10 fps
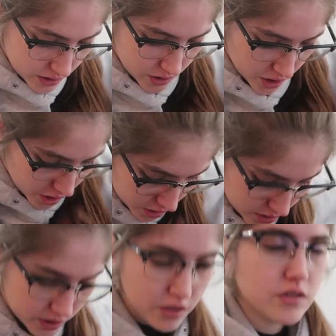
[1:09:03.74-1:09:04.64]

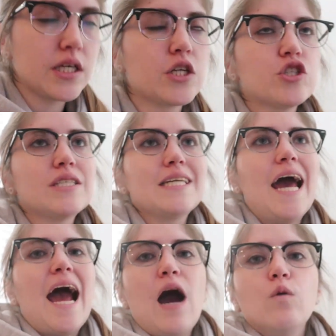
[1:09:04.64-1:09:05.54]
Sisters or Sanderson
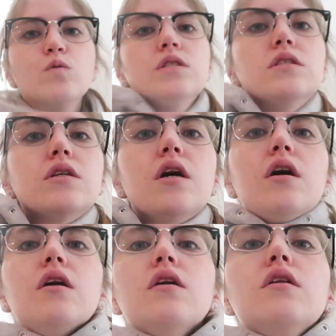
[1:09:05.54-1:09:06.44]
House
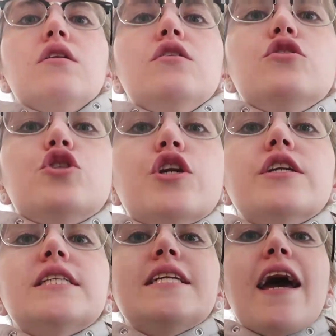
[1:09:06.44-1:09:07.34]

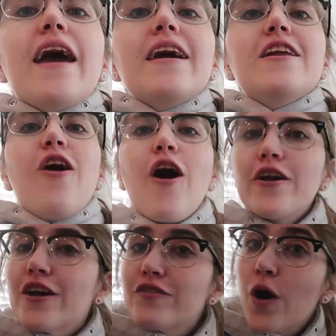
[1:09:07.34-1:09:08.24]
shirt today in
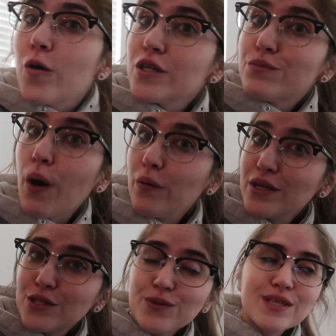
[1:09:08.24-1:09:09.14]
honor of the Hocus
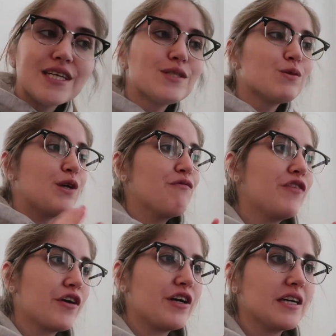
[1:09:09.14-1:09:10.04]
Pocus release, which I'm
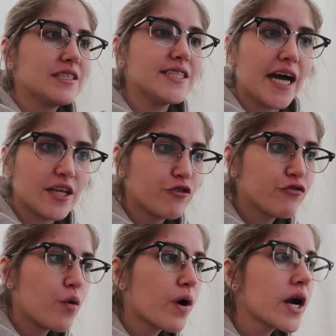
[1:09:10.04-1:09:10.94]
very excited
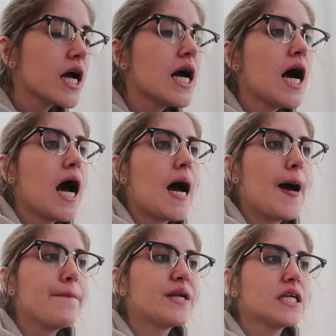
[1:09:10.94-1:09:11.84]
for.
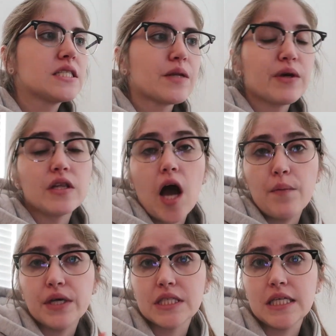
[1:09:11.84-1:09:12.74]
Um, but it is gonna be a
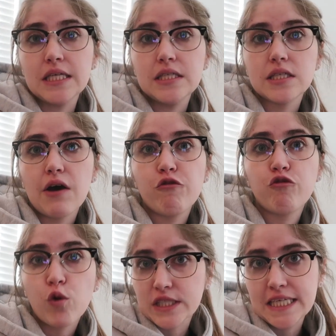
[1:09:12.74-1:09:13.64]
lot because it is
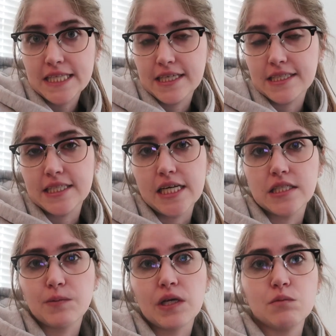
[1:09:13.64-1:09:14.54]
fourteen
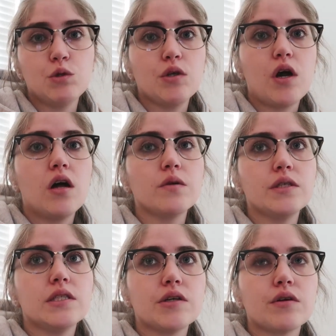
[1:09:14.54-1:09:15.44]
listings because I'm doing the
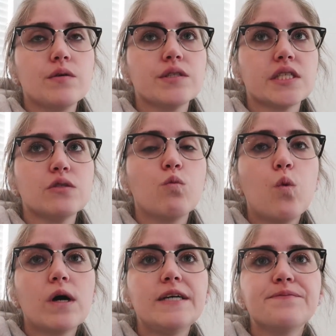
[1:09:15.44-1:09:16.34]
Halloween cereals as
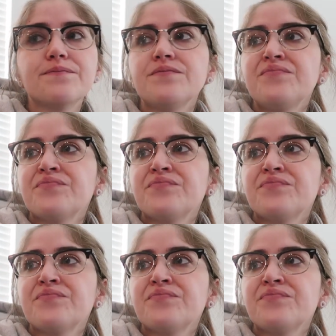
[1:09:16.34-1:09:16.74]
one.